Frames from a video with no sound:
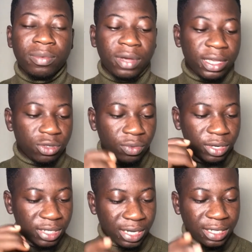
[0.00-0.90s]
Okay, so when
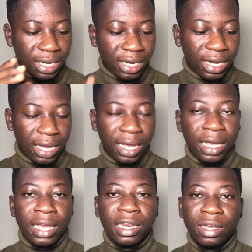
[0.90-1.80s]
you just send it there,
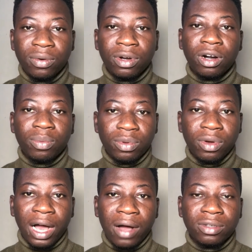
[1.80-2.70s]
they will help you
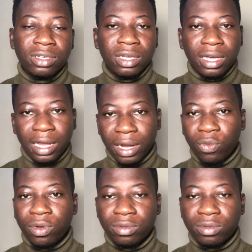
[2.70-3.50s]
out and then